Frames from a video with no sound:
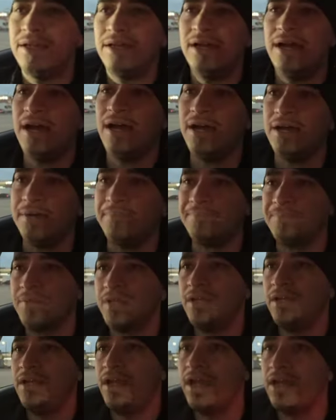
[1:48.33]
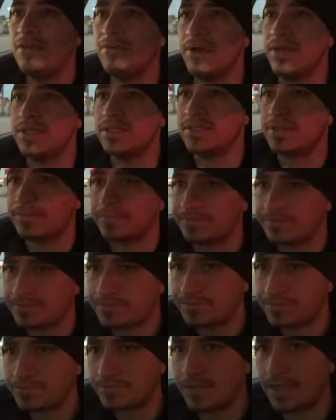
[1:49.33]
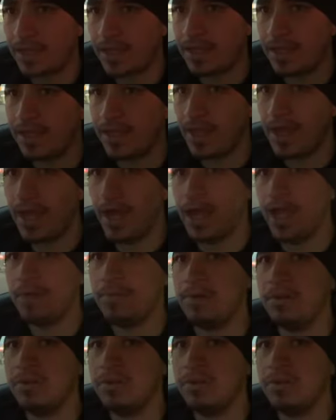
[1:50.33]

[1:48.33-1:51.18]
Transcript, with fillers: Um, anyways, I am on